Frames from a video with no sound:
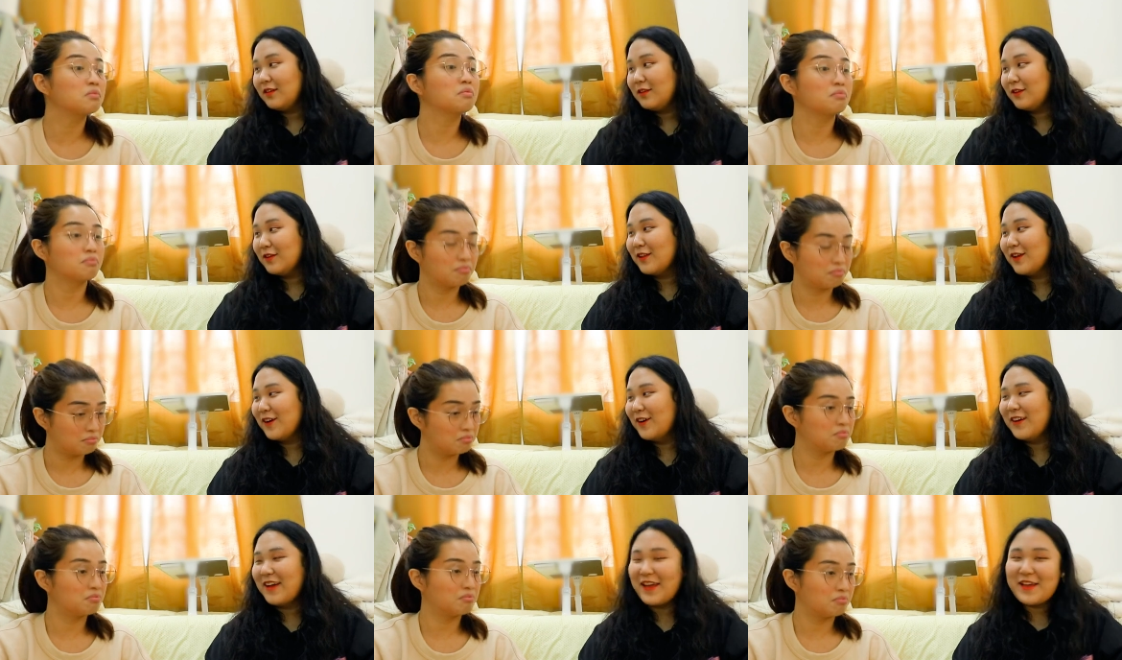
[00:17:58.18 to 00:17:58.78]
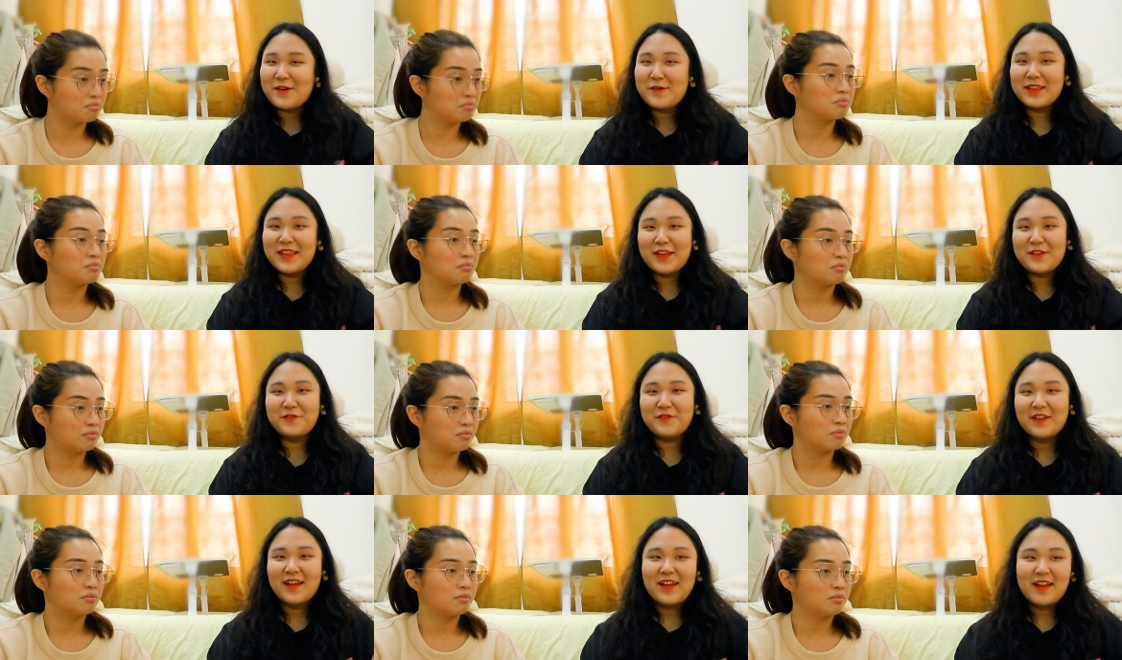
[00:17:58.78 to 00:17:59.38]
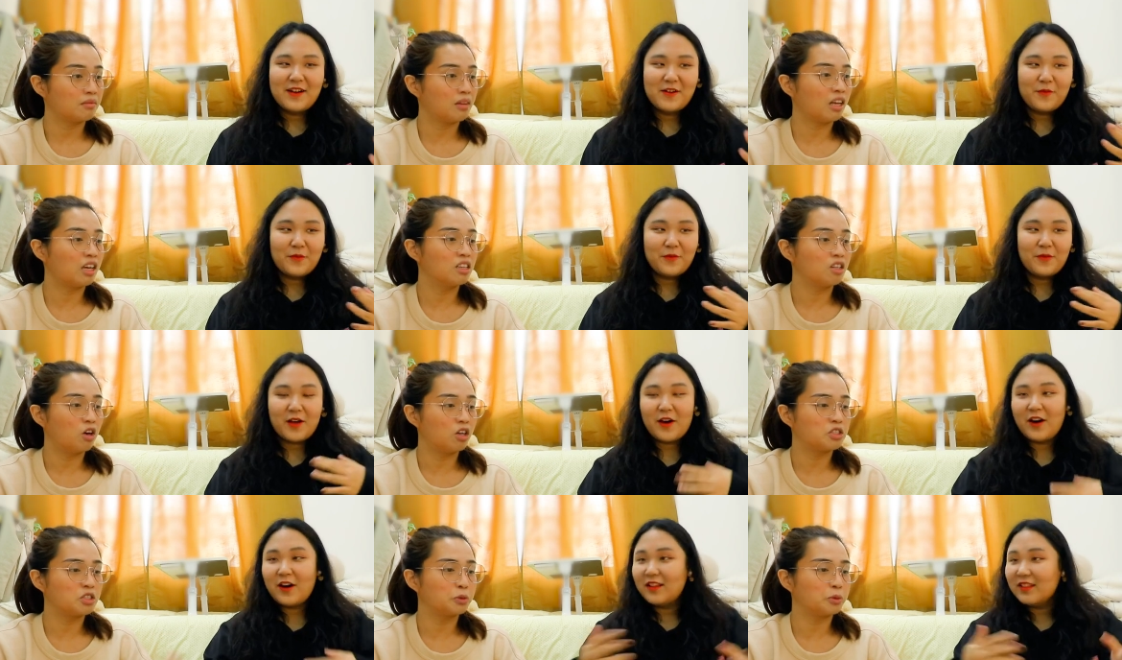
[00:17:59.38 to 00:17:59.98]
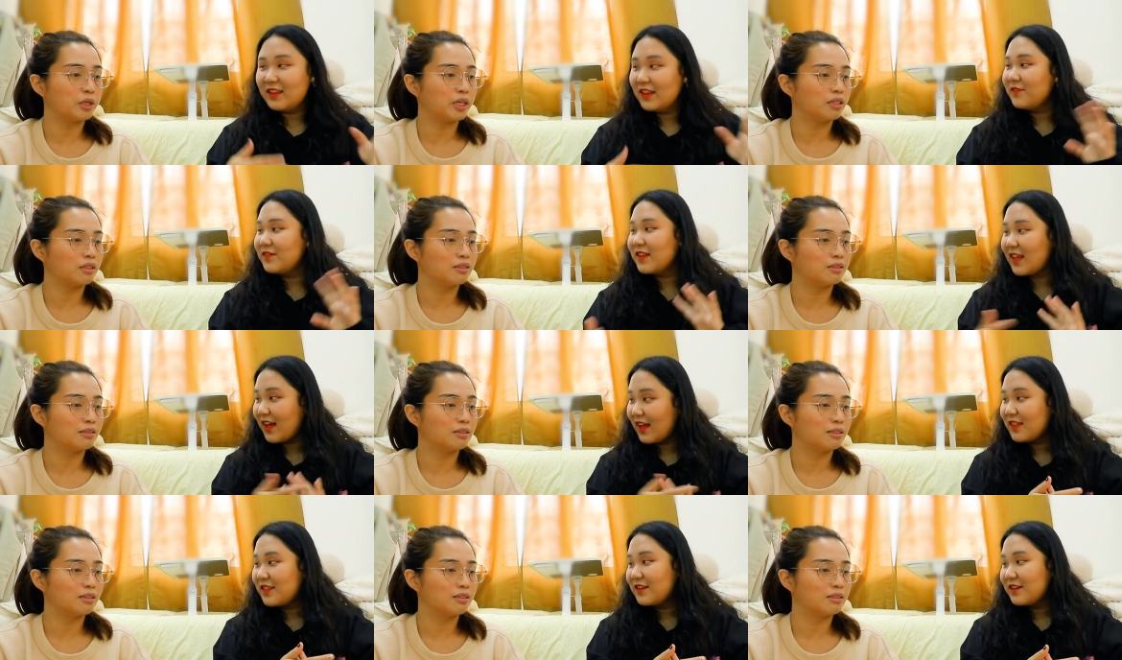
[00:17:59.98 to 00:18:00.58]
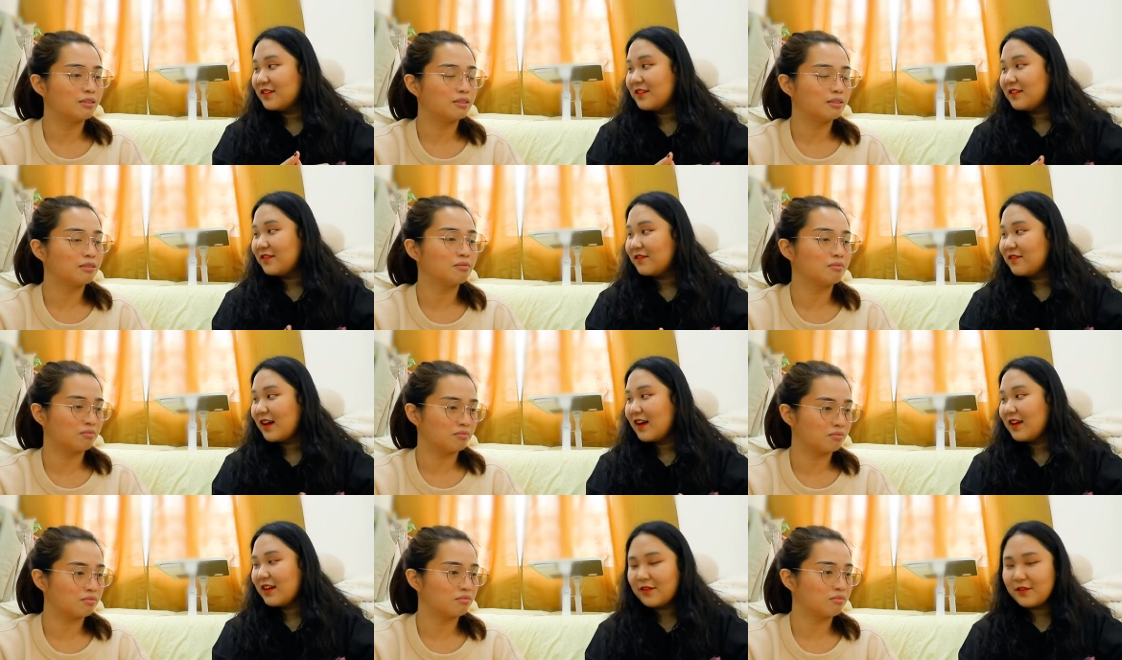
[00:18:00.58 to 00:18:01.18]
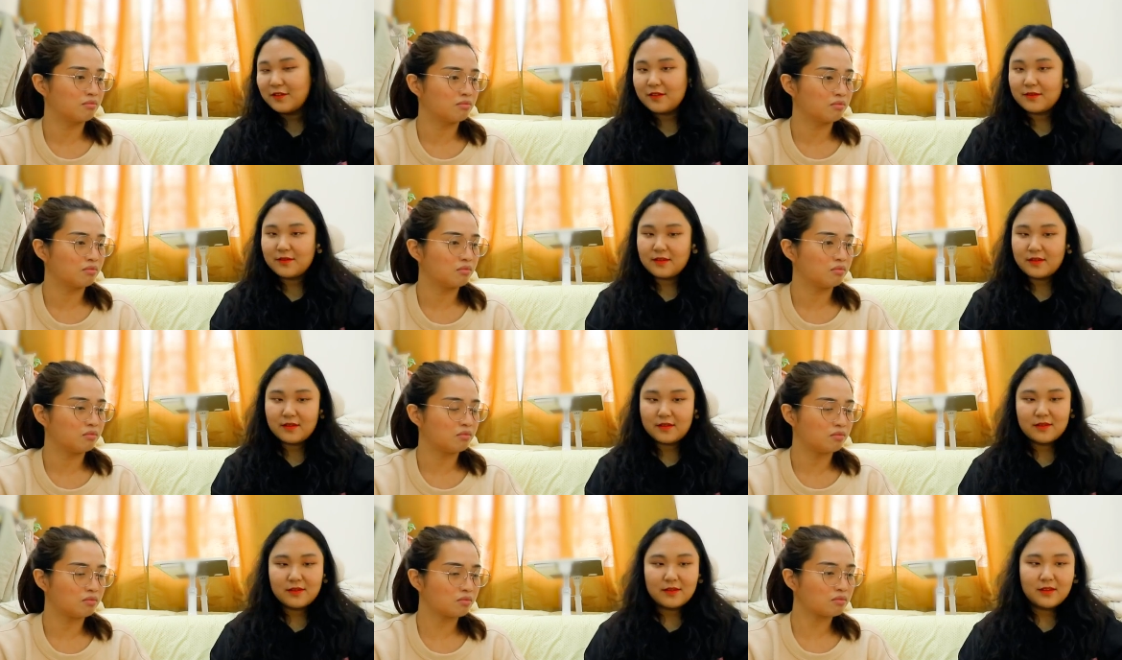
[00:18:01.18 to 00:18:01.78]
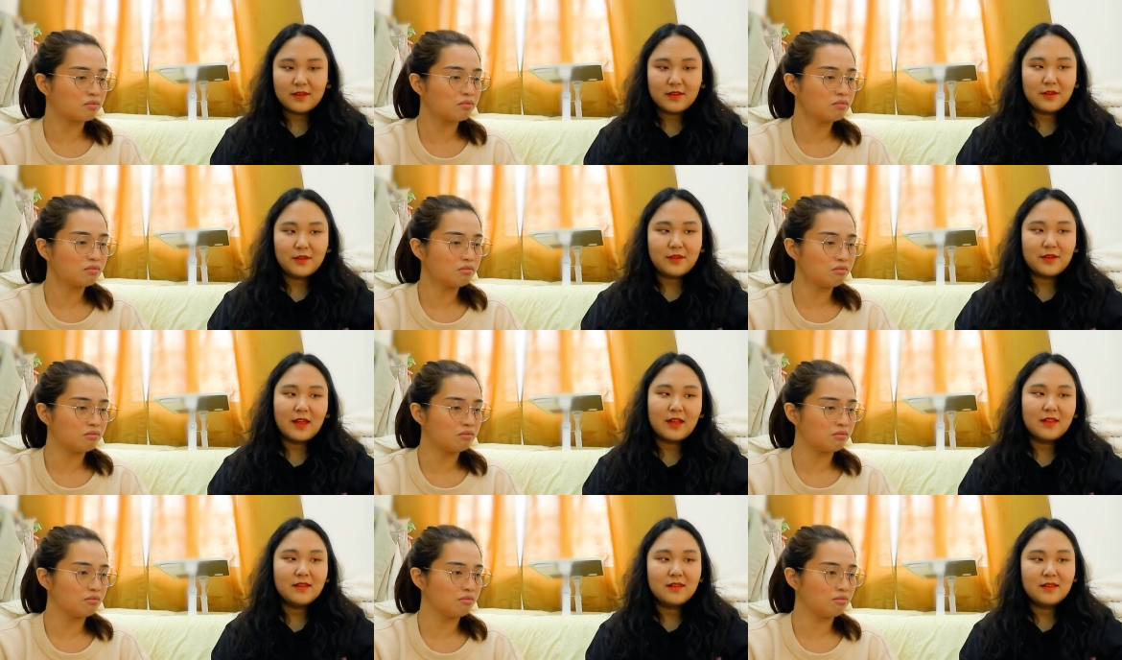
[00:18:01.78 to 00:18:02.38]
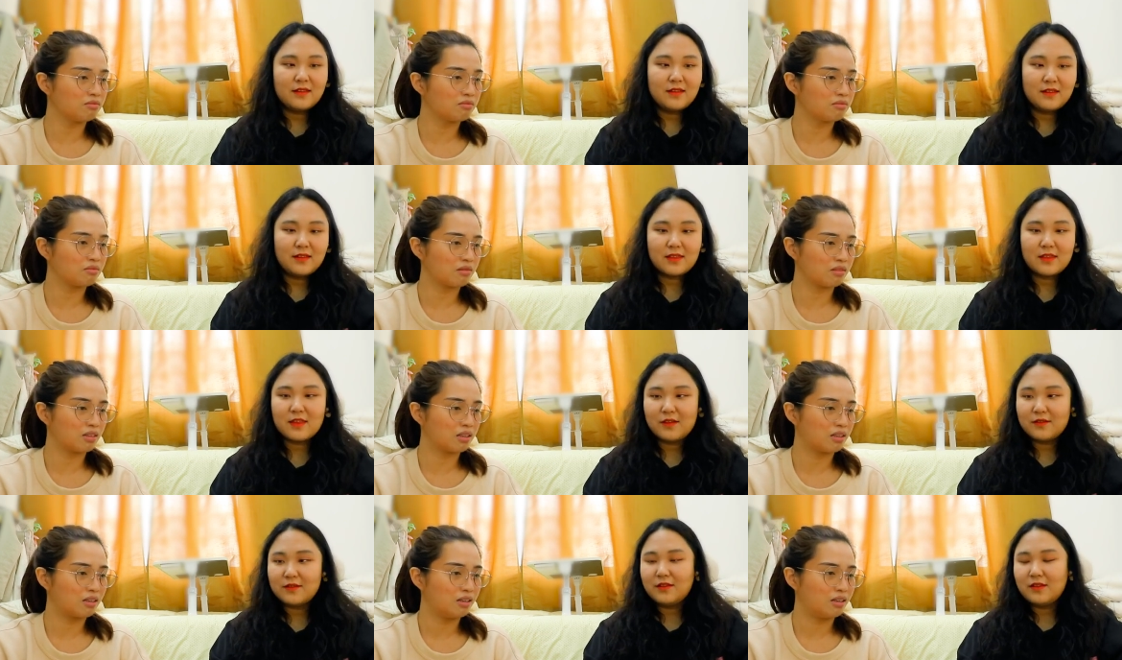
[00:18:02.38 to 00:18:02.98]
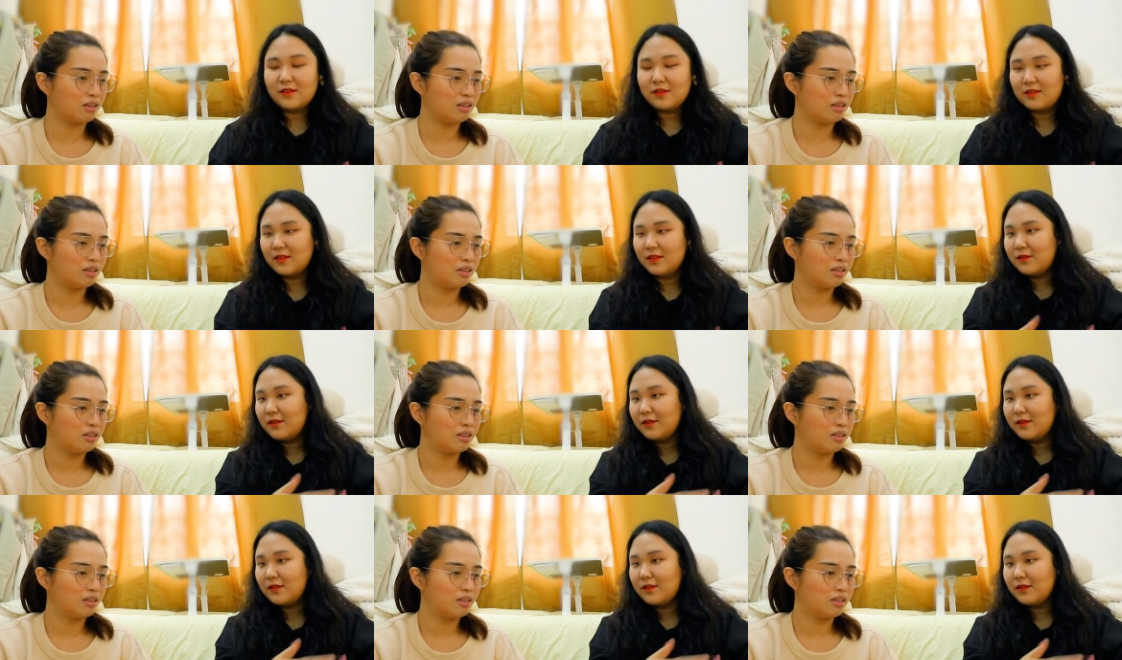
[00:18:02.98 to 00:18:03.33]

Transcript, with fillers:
Speaker 1: You know, it, what if we, we all live together, mm. right? Um, and, and the